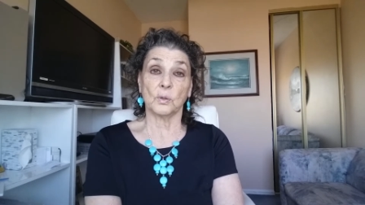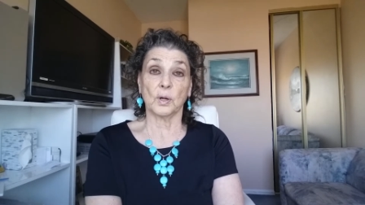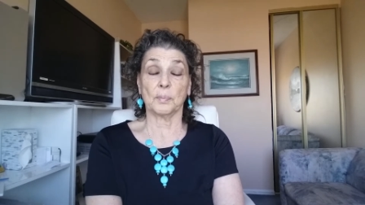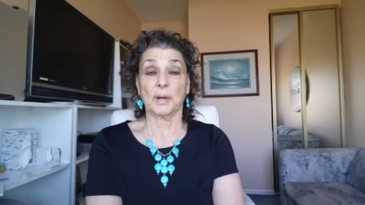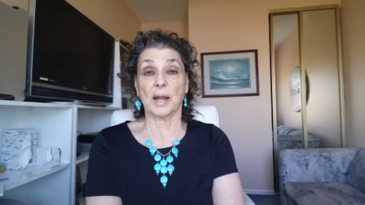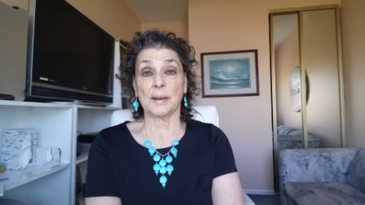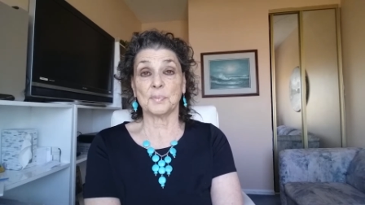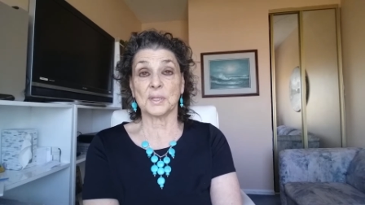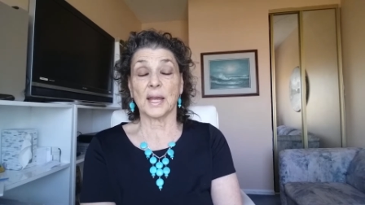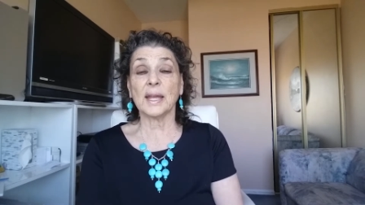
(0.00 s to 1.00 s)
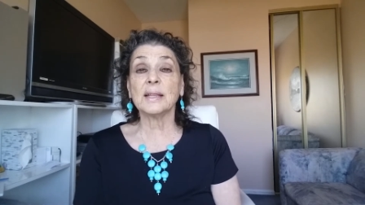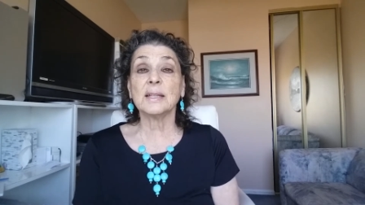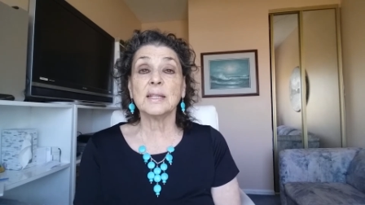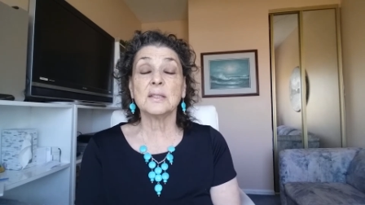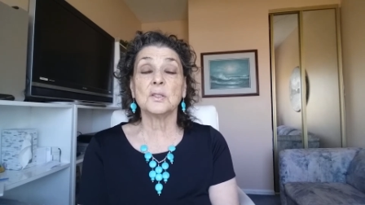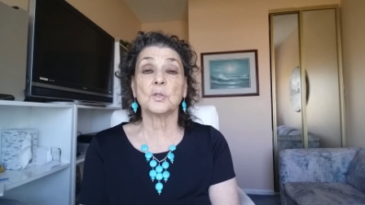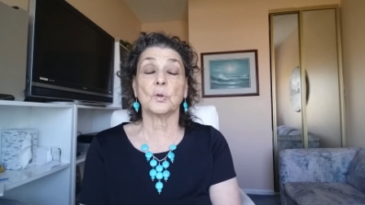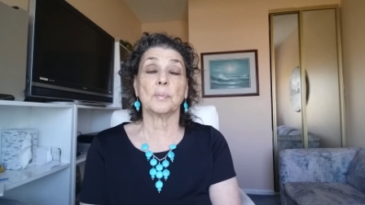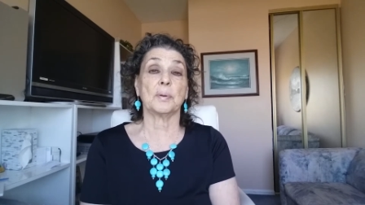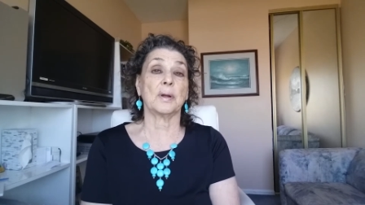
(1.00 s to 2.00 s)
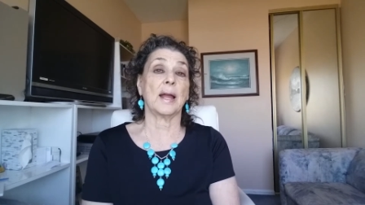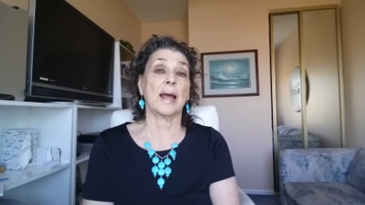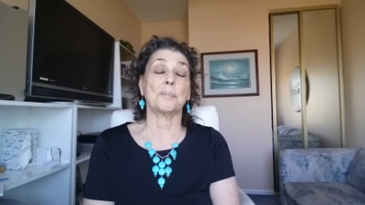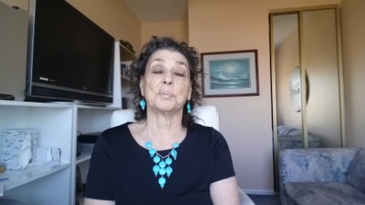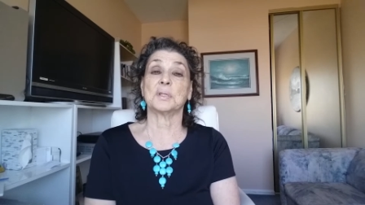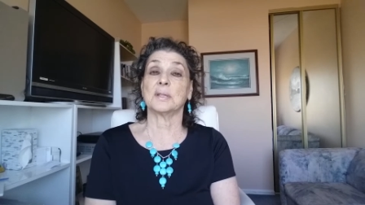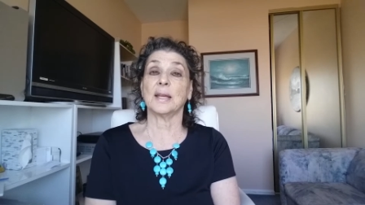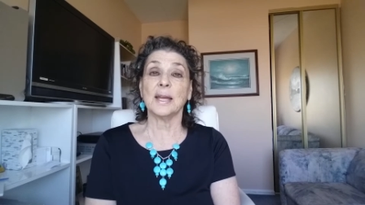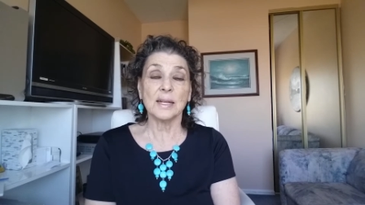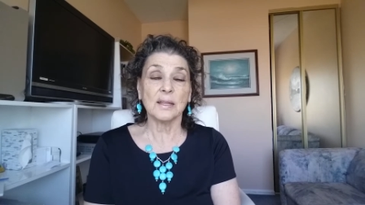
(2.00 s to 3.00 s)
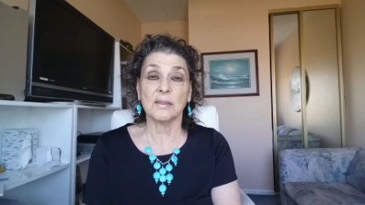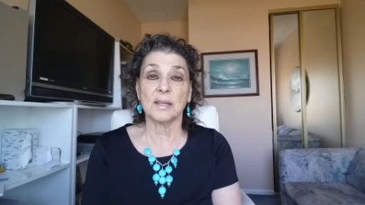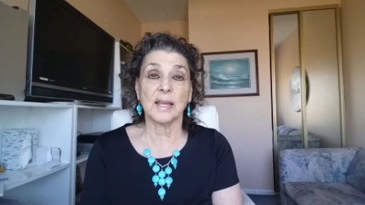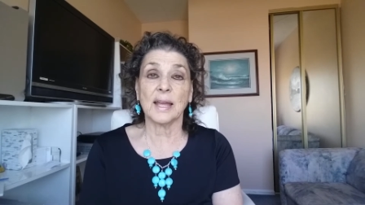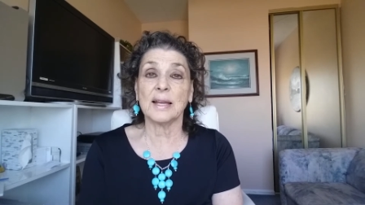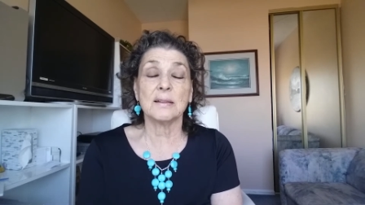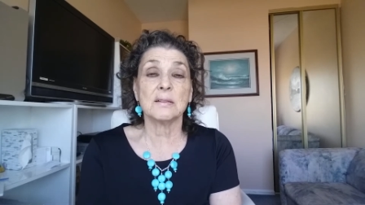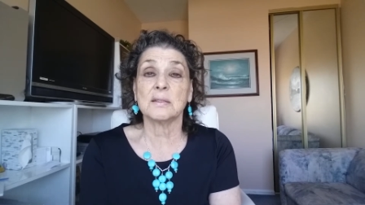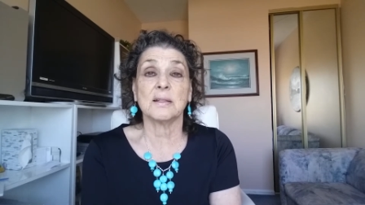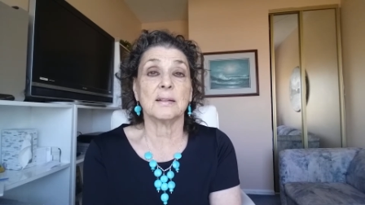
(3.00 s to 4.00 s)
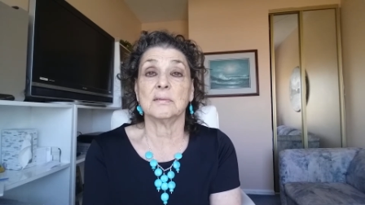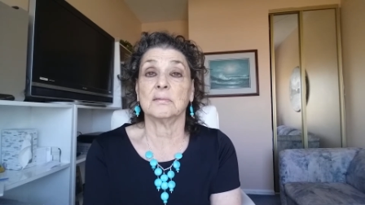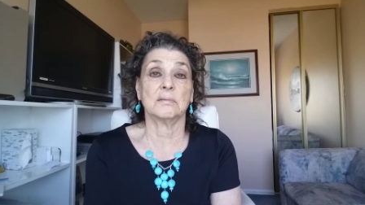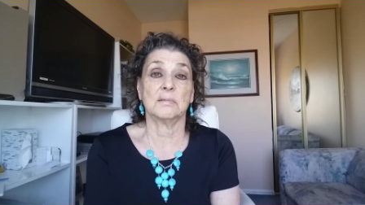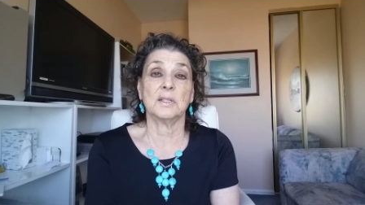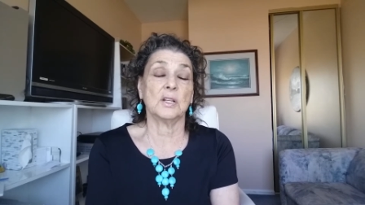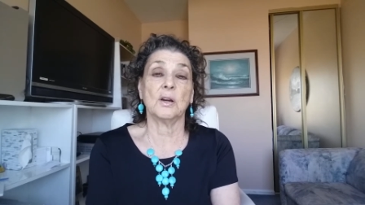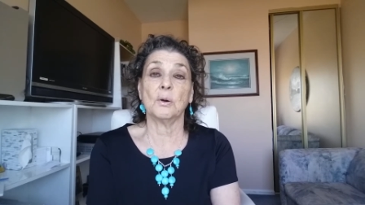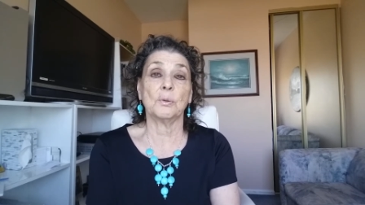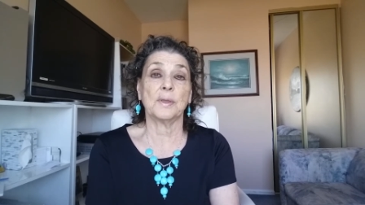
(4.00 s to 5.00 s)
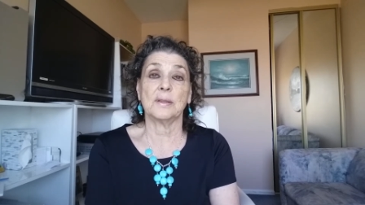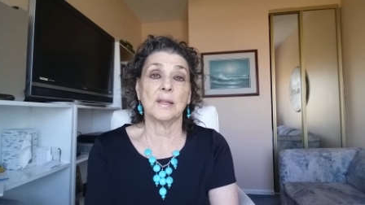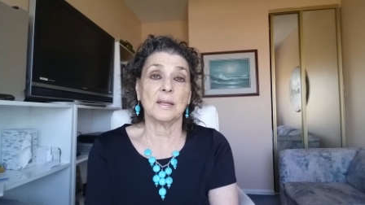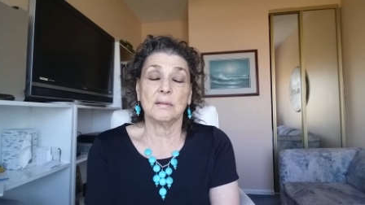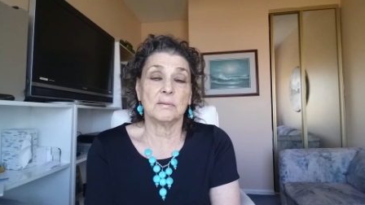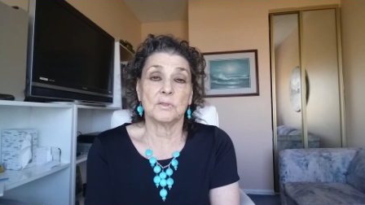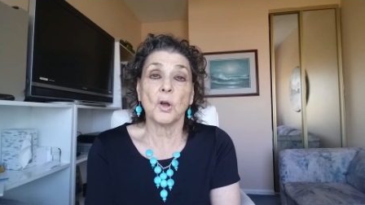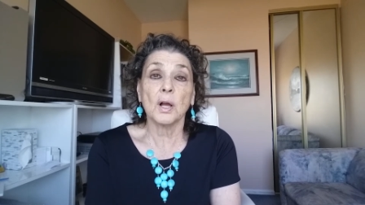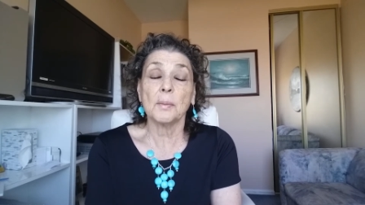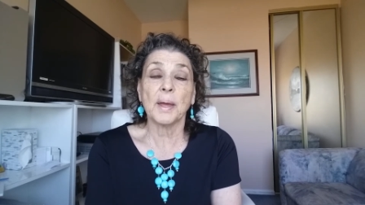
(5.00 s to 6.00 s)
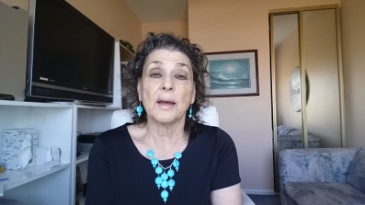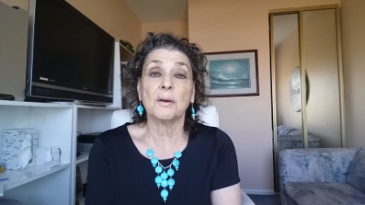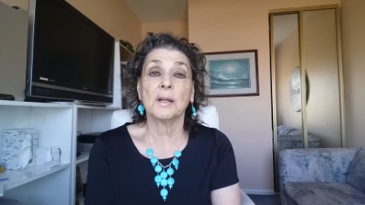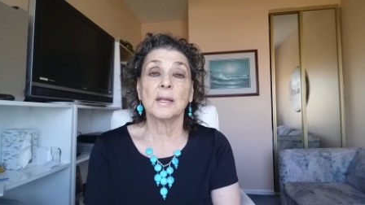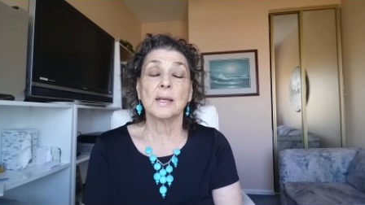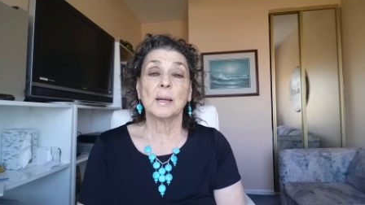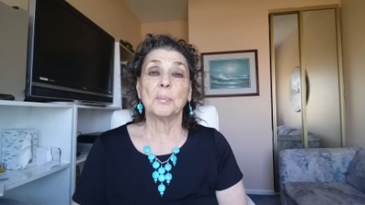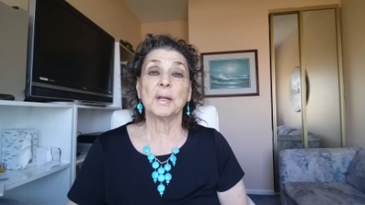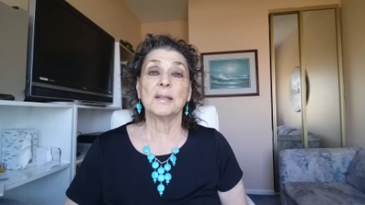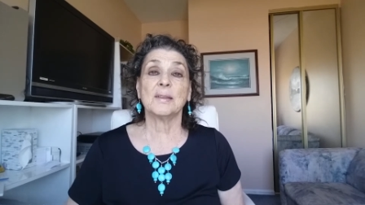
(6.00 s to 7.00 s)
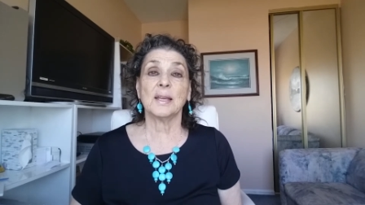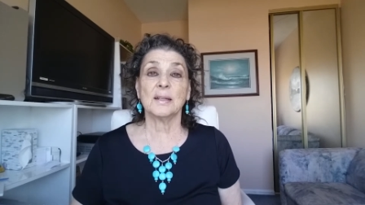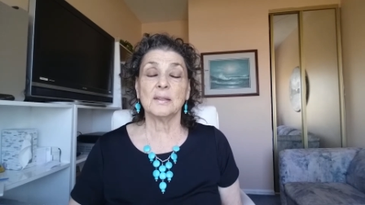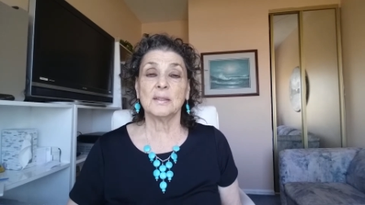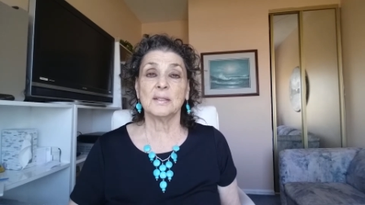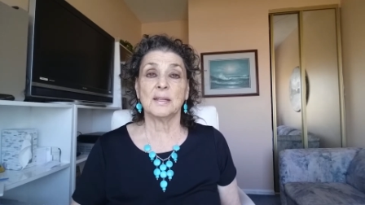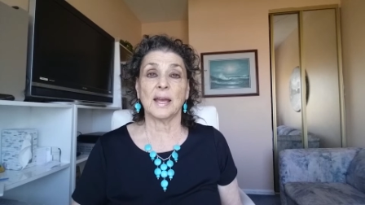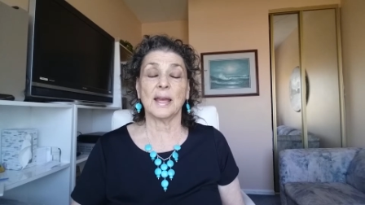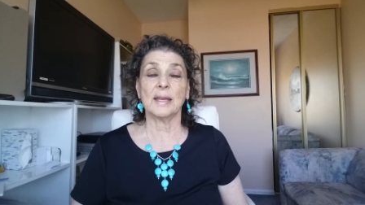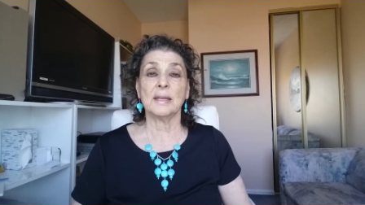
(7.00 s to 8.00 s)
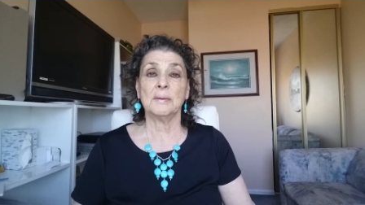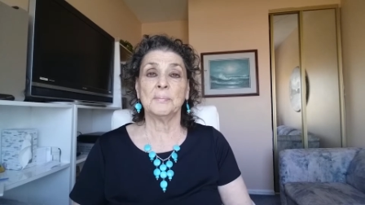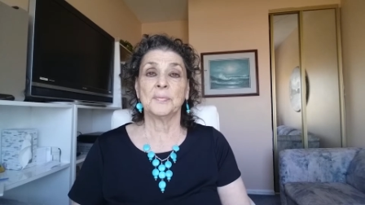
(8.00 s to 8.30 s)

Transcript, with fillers: or perhaps aliens or perhaps anything else that you know that they talk about but at the end of the day